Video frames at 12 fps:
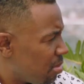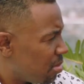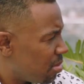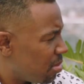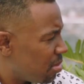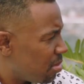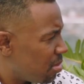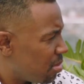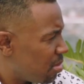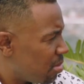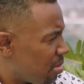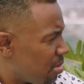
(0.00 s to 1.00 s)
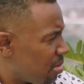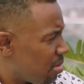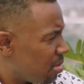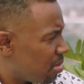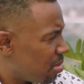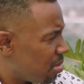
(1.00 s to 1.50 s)

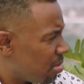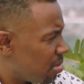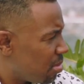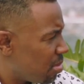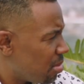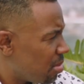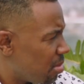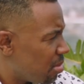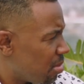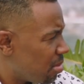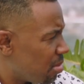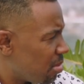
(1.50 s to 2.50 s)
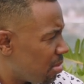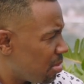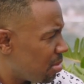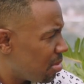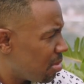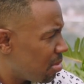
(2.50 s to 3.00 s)

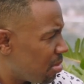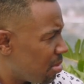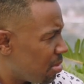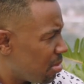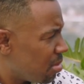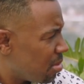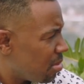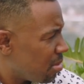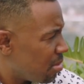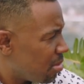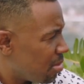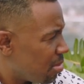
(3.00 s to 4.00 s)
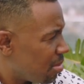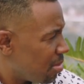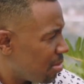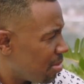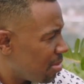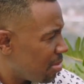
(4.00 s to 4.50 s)

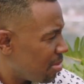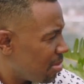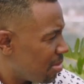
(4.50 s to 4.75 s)
No words are spoken by the person on screen.